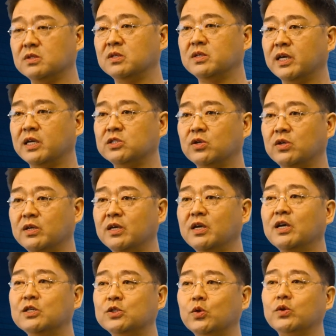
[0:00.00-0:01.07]
intentionally
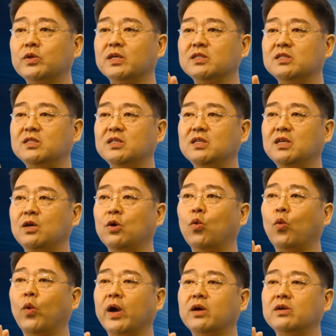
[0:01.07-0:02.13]
so you can see
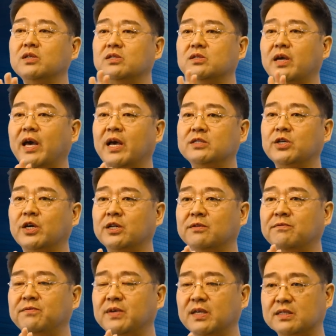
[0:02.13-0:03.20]
where this agile
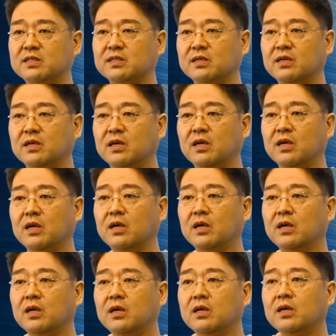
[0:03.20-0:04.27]
fits.
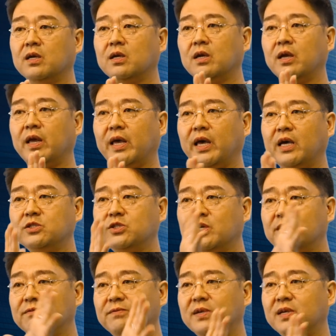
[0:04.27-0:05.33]

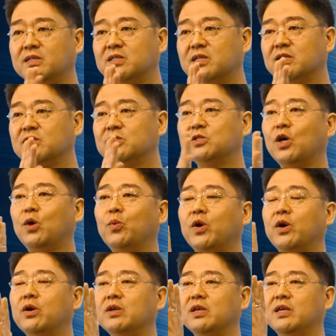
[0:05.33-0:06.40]
Agile fits
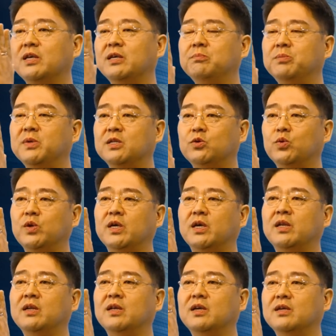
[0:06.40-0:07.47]
somewhere in
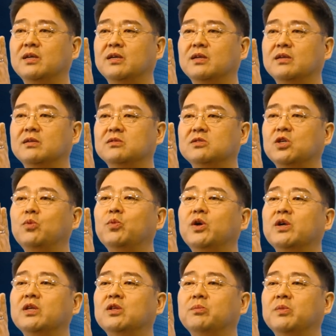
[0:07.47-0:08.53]
between,
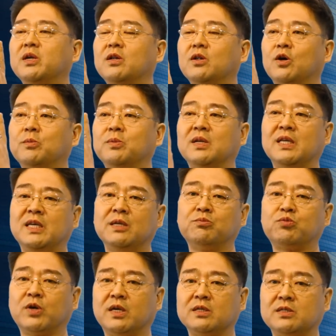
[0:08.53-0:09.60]
somewhere in the middle of lean
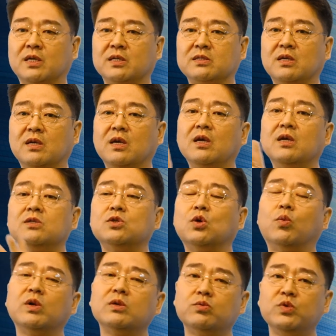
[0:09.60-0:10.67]
process. So
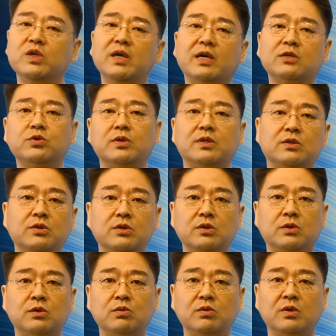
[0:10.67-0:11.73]
what we actually
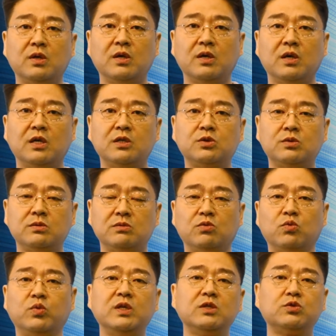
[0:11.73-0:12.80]
do is
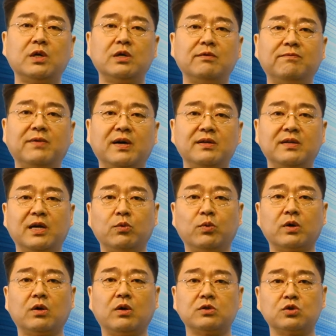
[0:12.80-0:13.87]
we try to find out
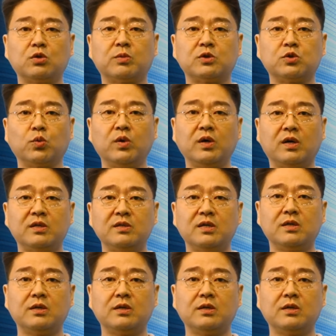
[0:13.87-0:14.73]
what customers want